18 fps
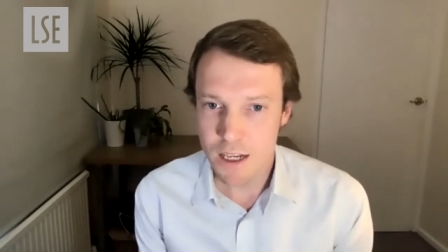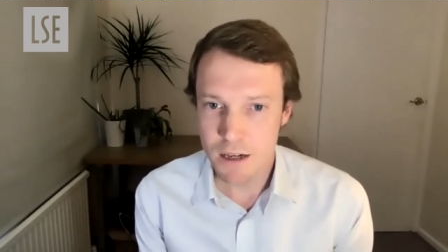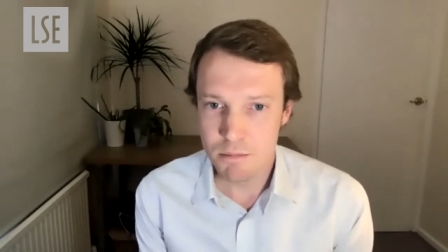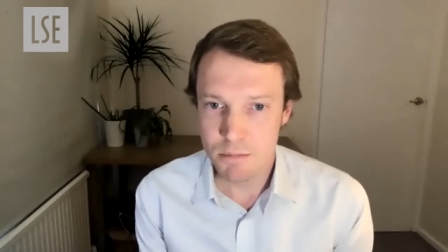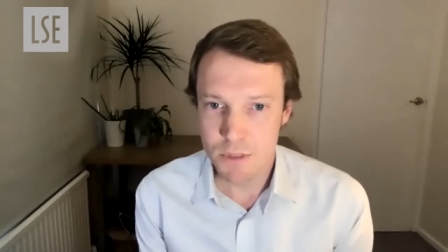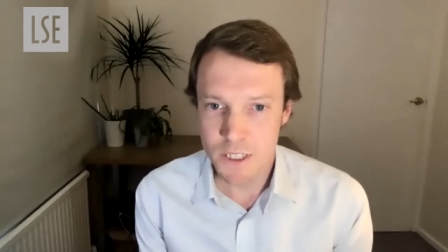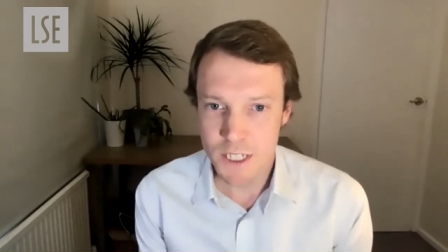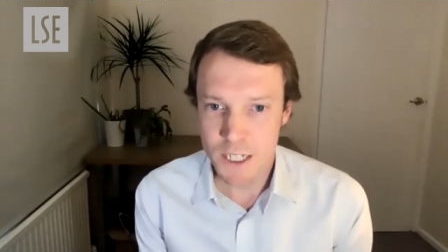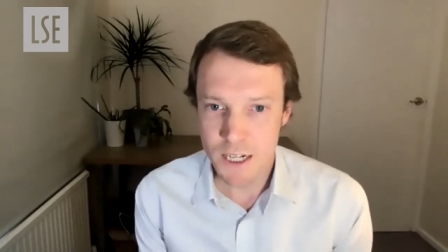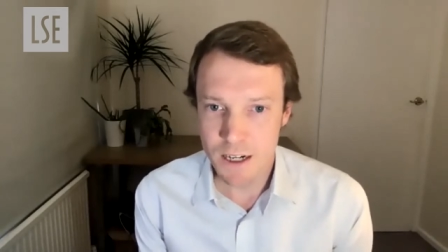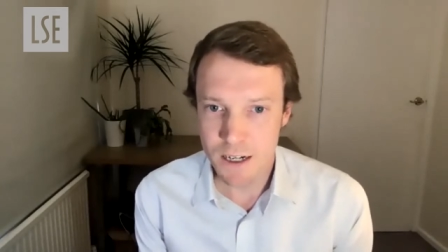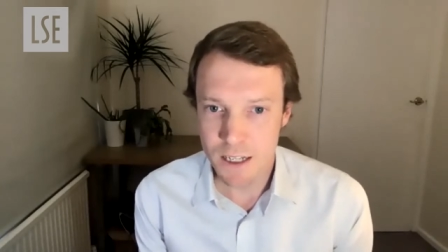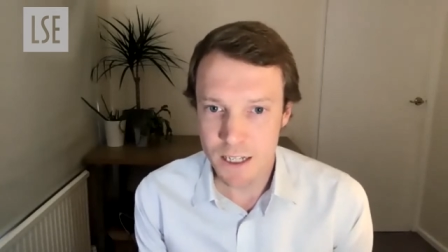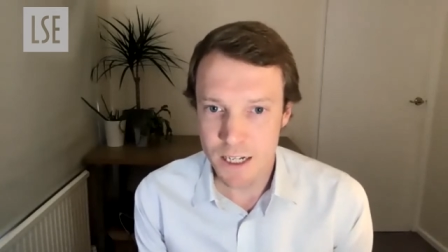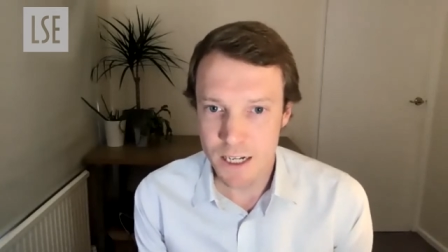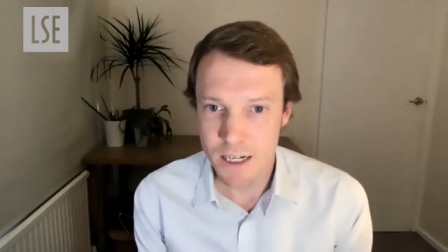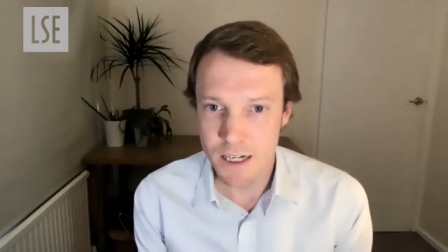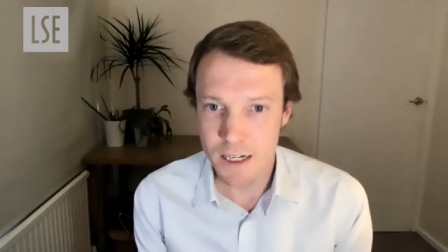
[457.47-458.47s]
and
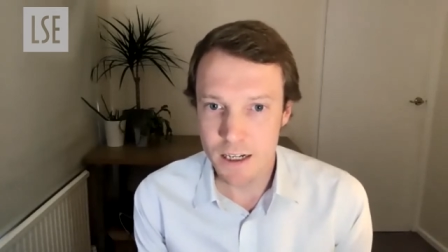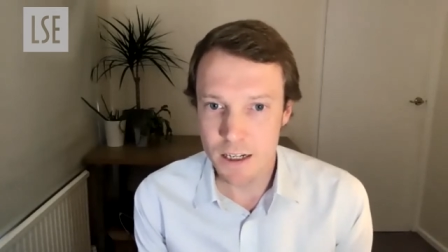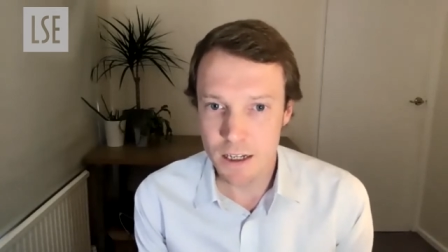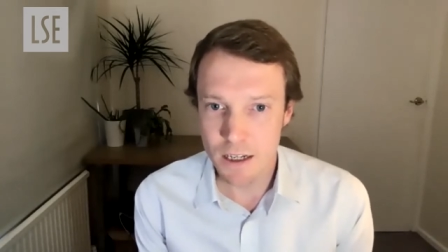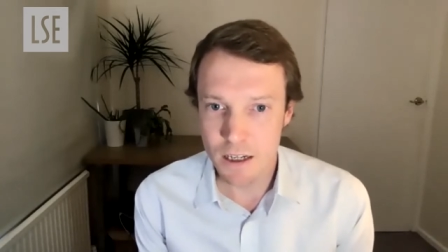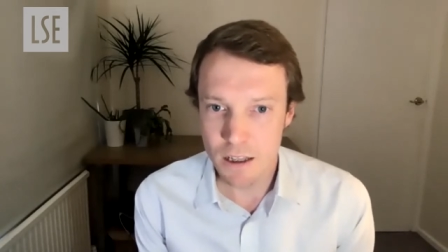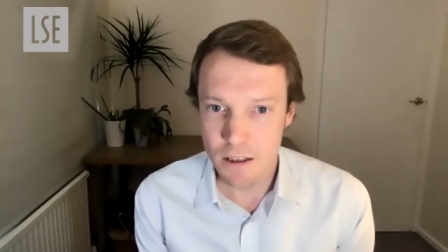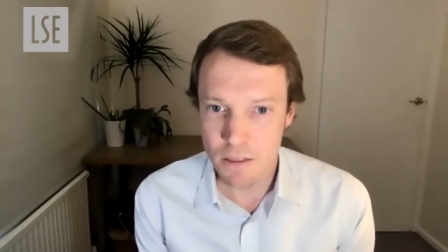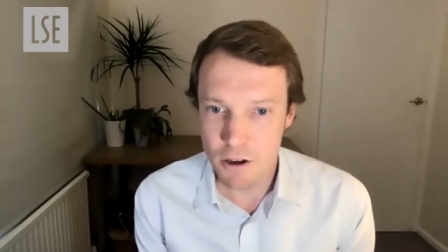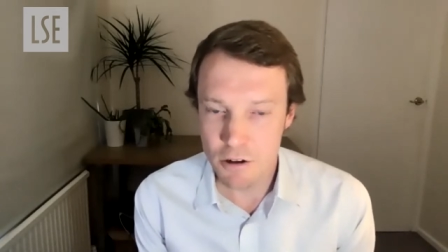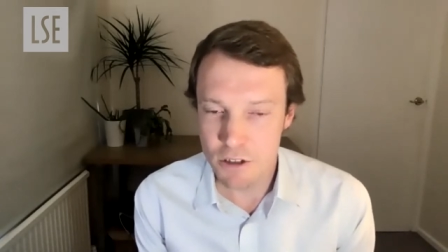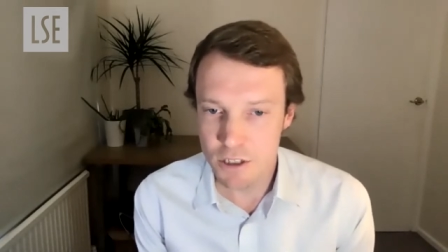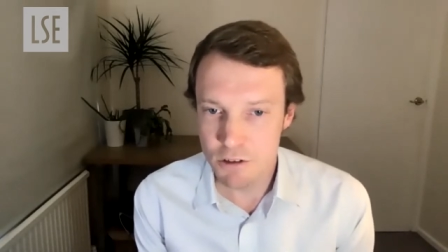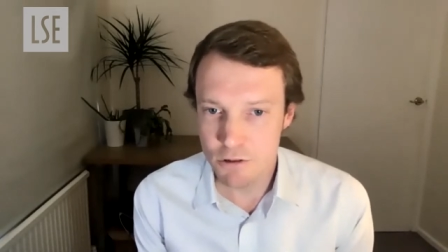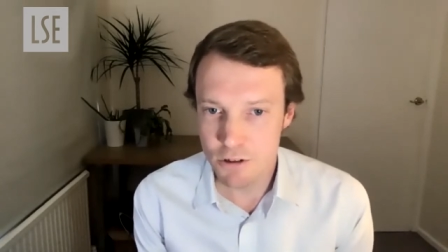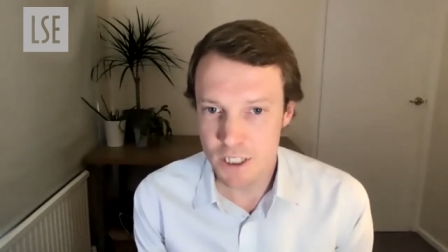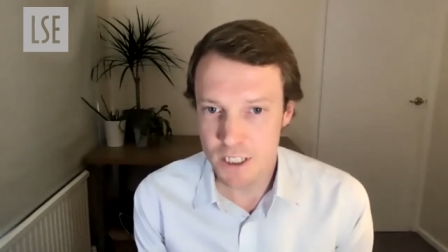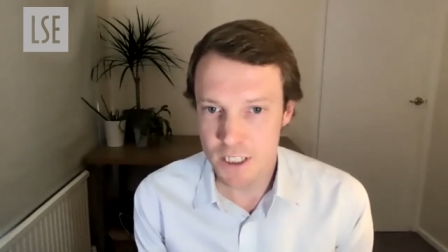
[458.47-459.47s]
particularly uh, those
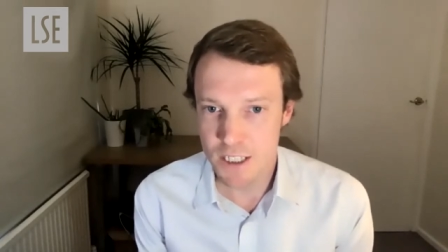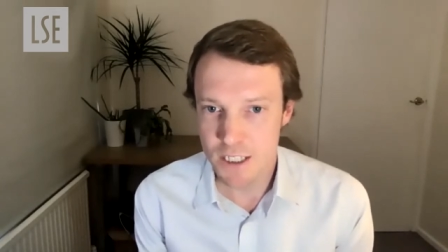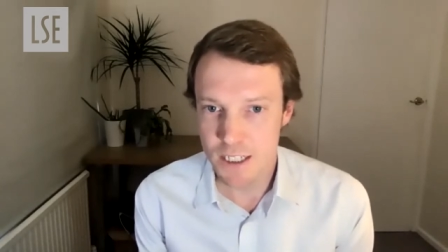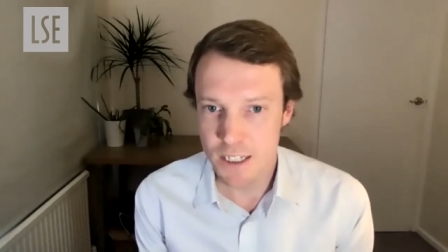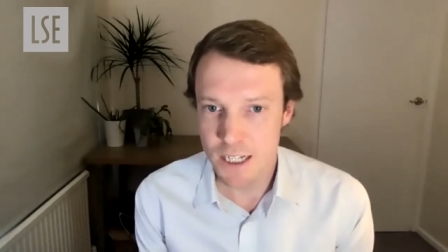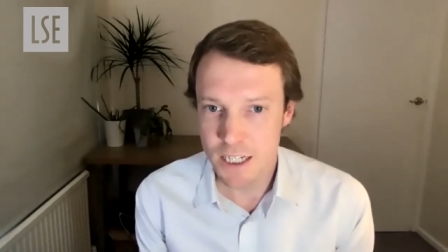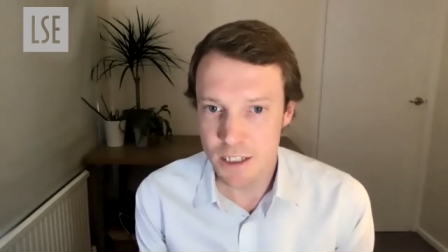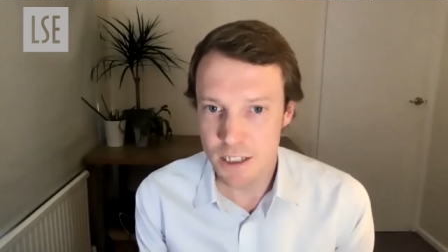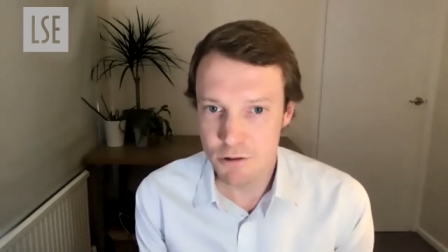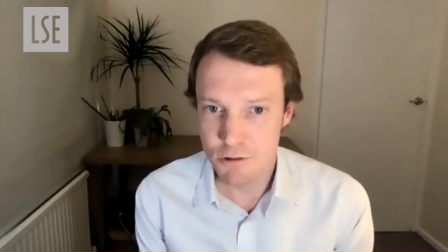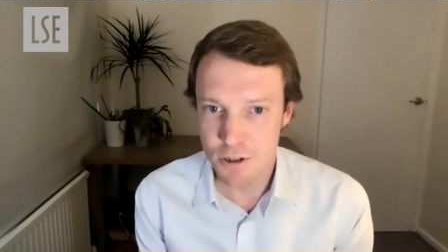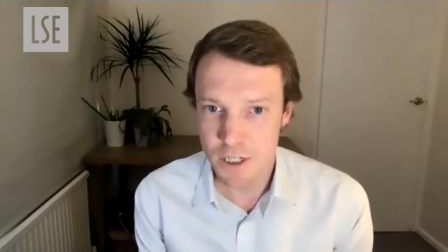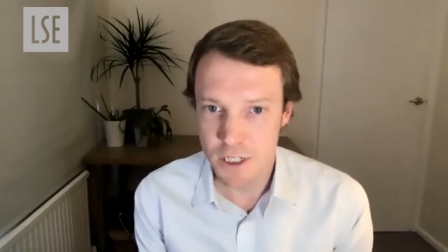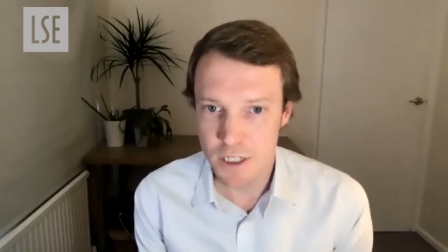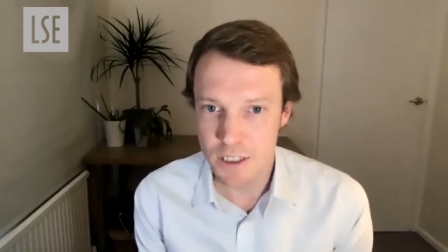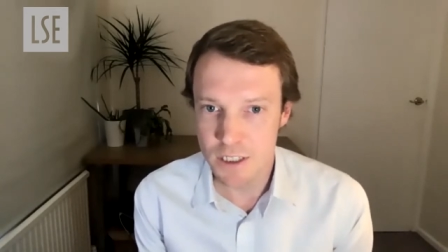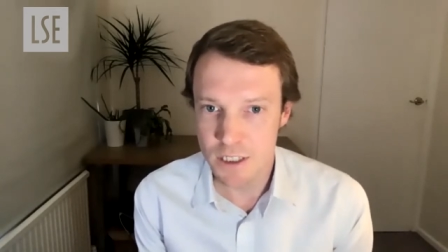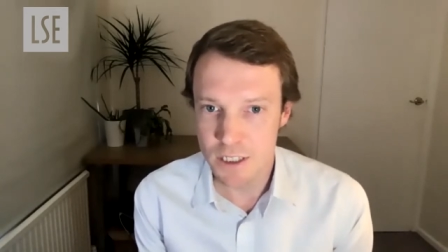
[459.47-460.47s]
interested in
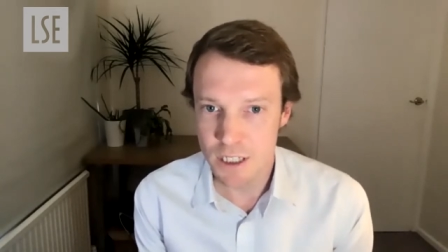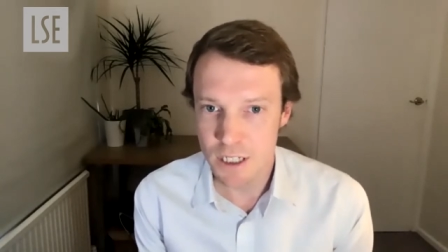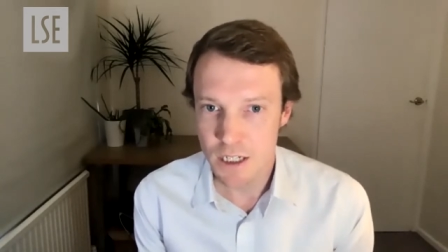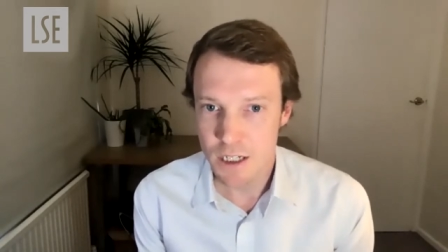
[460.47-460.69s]
histories